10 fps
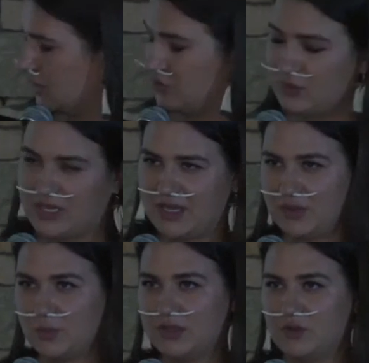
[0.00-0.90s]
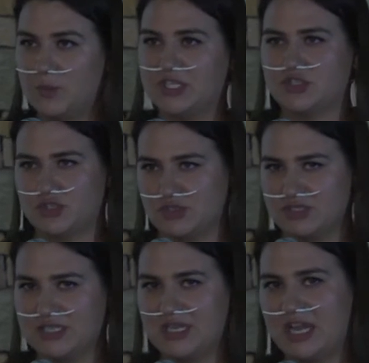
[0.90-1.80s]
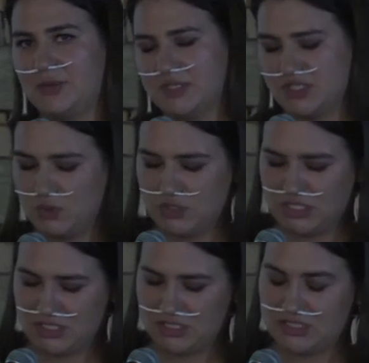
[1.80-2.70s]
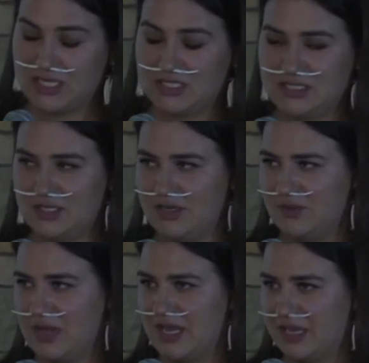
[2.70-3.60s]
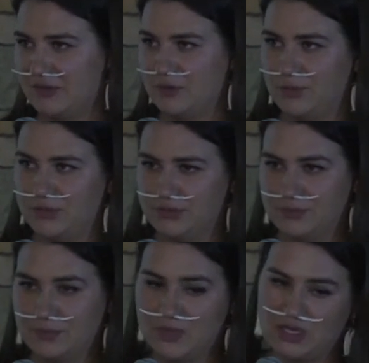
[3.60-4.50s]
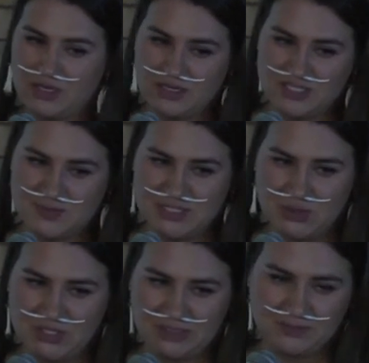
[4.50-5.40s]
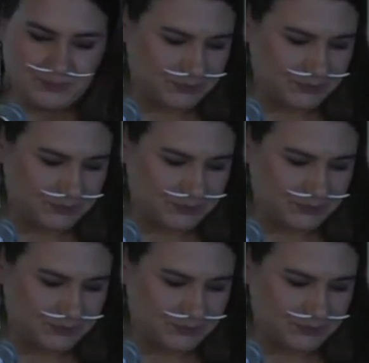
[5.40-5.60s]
do that with the pictures in high resolution that uh, I had from the Smithsonian.